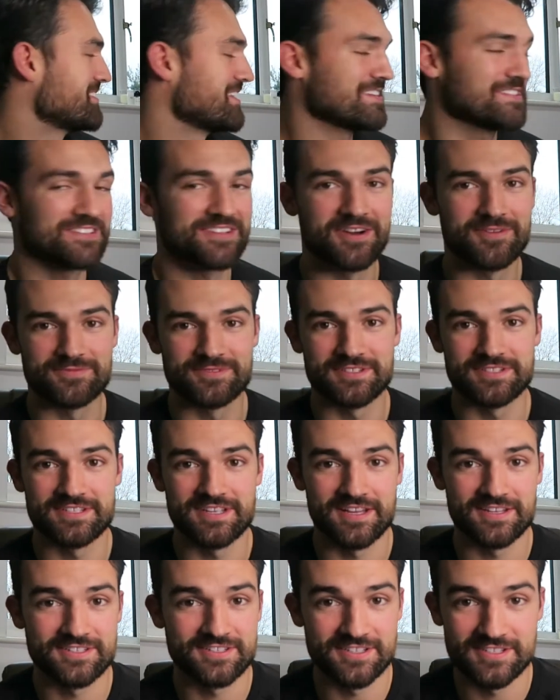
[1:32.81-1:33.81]
Sad times. It's,
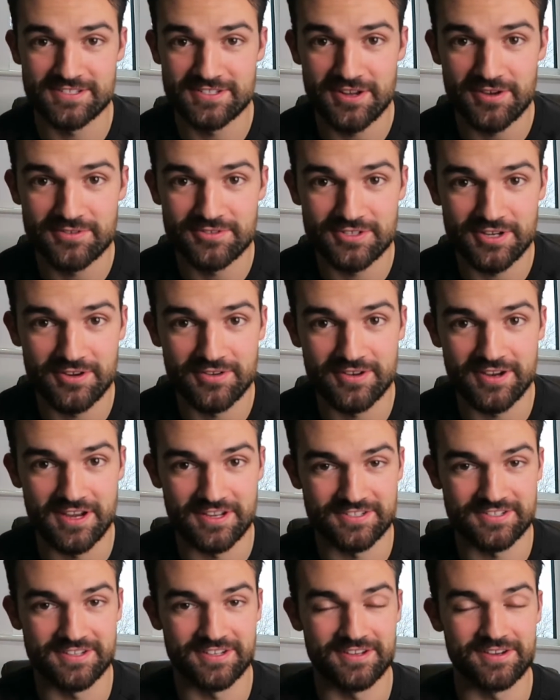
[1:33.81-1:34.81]
it's, it's no joke,
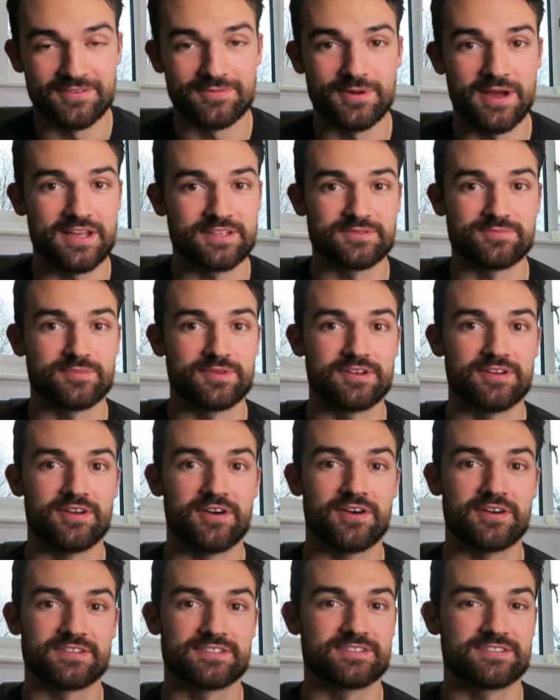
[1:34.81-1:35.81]
actually. It hasn't been
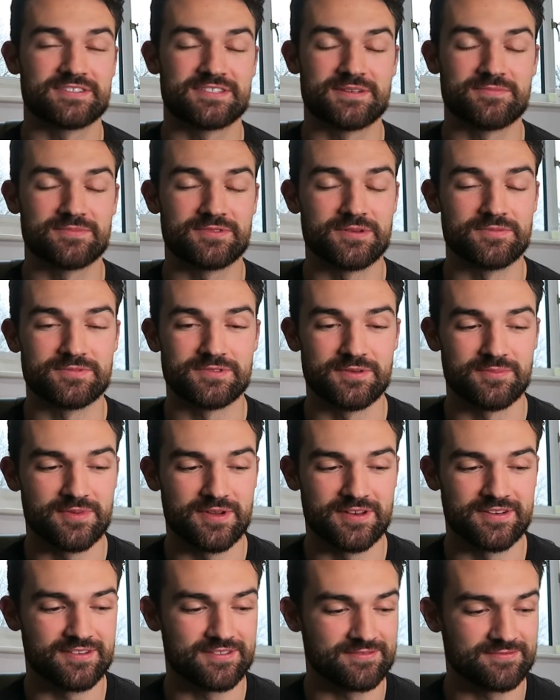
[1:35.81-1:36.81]
nice. Symptoms have
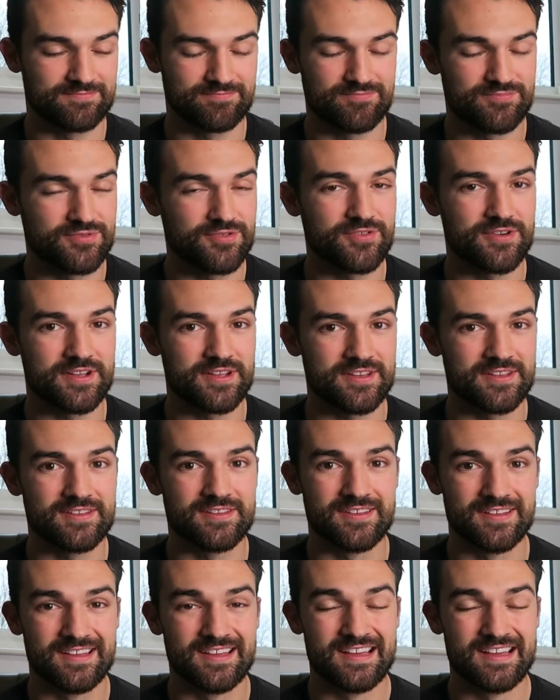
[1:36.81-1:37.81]
been pretty,